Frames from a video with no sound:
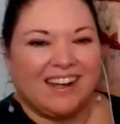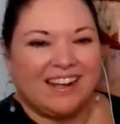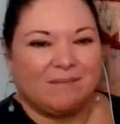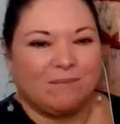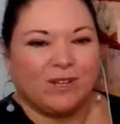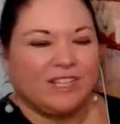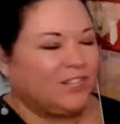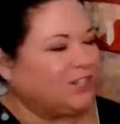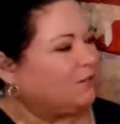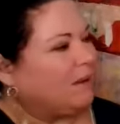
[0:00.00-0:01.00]
More
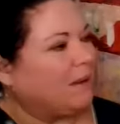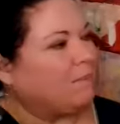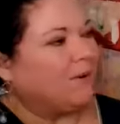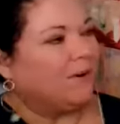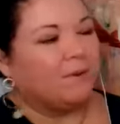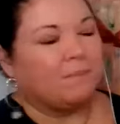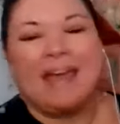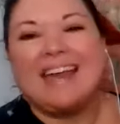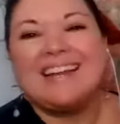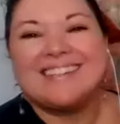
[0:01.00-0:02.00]
tissue paper,
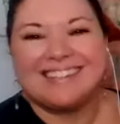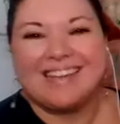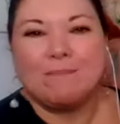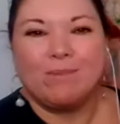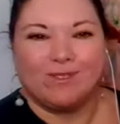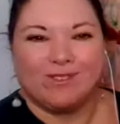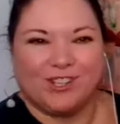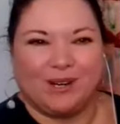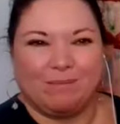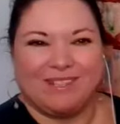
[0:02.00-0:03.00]
paint sample
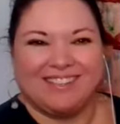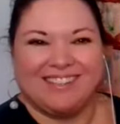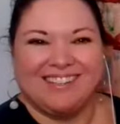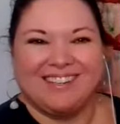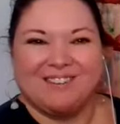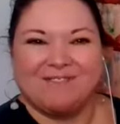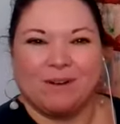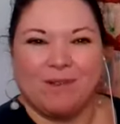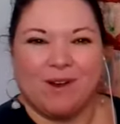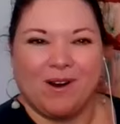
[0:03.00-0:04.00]
chips
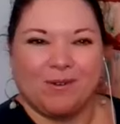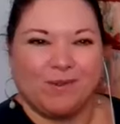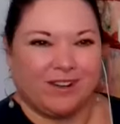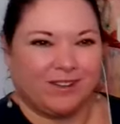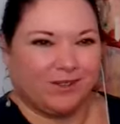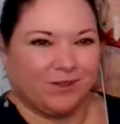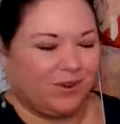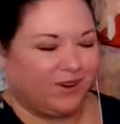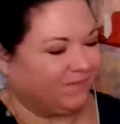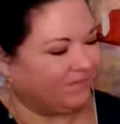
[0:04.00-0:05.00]
from the hardware
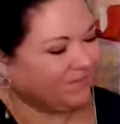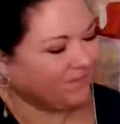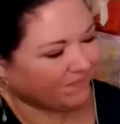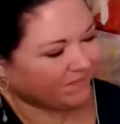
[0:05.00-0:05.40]
store.